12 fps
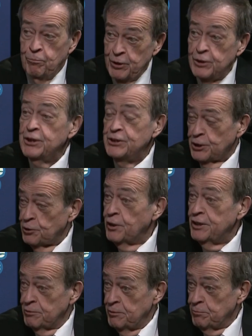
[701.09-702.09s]
buildings are
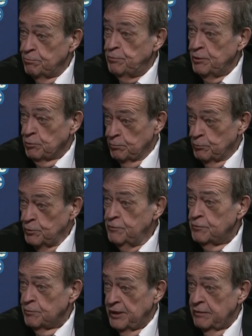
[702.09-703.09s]
going to re be
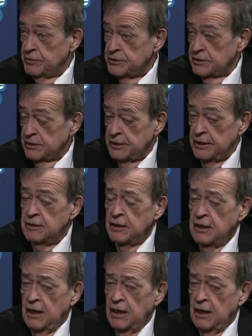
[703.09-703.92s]
removed from that facility.